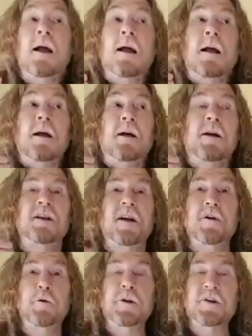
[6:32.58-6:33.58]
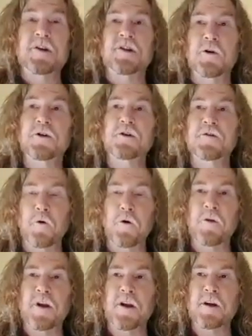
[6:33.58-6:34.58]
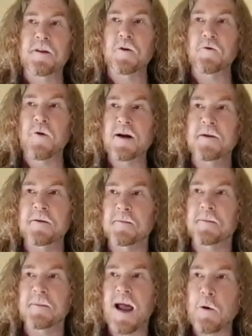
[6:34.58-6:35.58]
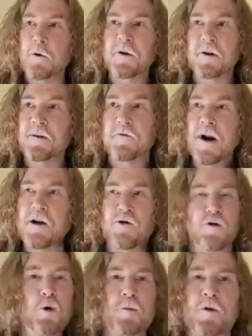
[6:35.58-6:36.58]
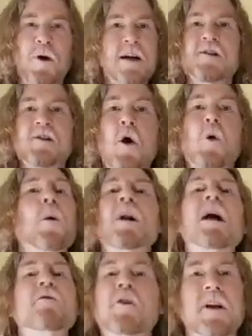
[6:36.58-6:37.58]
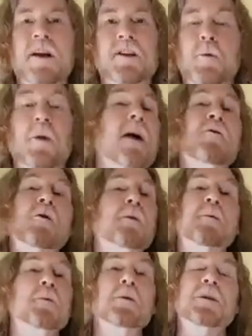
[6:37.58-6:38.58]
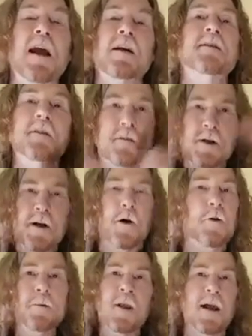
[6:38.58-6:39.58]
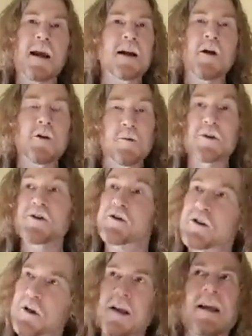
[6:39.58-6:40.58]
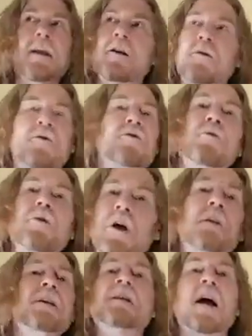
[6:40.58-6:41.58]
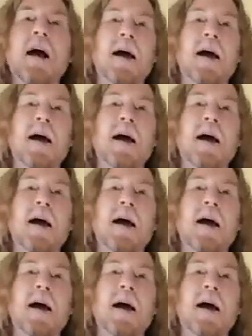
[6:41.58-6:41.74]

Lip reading: Continuing to search for the right outlet, the right group, the right song, whatever it is, whatever it would take to, you know, like any other musician, to get you through the other side.